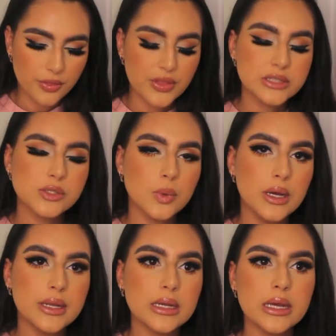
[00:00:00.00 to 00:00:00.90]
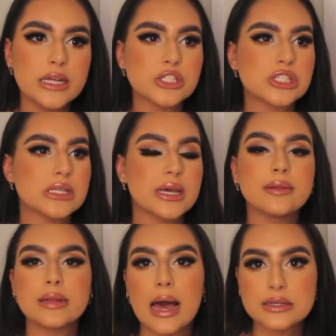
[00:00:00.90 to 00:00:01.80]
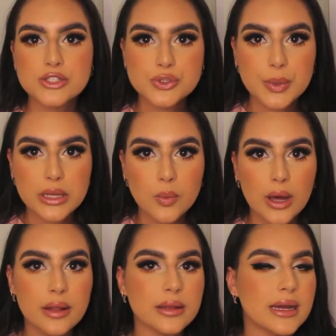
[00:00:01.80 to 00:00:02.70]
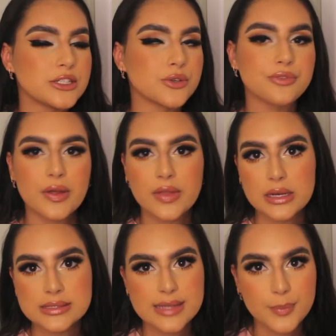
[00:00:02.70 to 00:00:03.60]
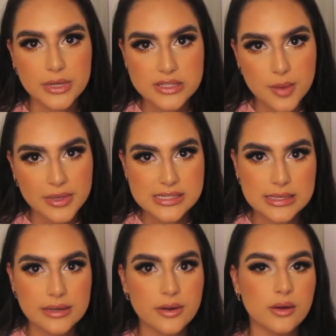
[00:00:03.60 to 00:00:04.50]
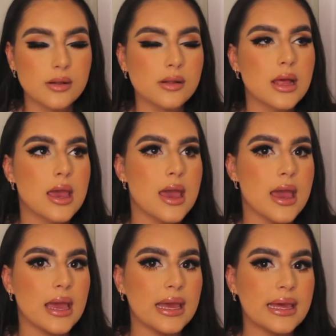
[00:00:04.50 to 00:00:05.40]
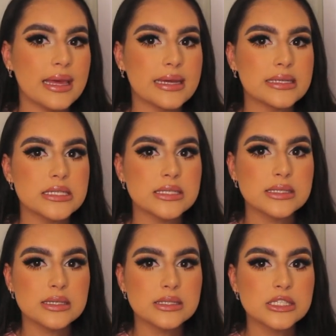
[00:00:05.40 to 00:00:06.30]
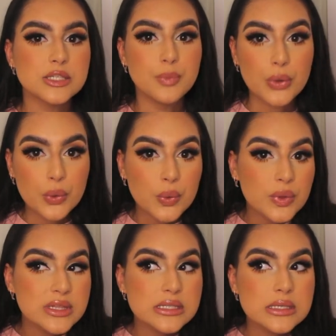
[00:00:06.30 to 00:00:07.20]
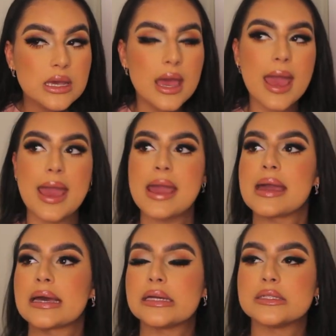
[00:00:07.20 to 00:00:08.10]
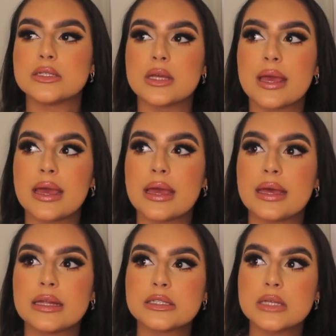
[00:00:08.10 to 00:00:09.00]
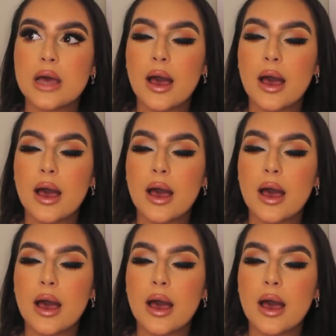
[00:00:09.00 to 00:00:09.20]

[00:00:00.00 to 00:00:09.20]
This one, it lasts really well. I don't find that it separates on my skin at all. It smooths, and it